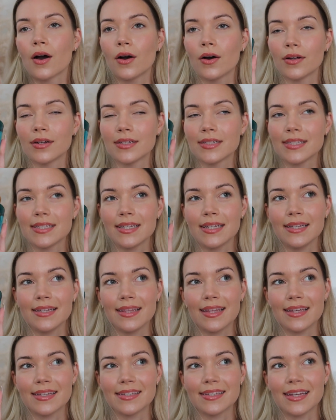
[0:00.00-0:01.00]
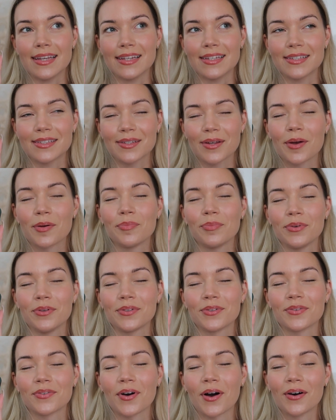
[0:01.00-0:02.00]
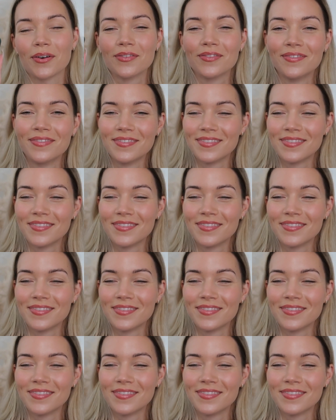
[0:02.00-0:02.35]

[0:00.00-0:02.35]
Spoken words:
Honestly, this is so beautiful.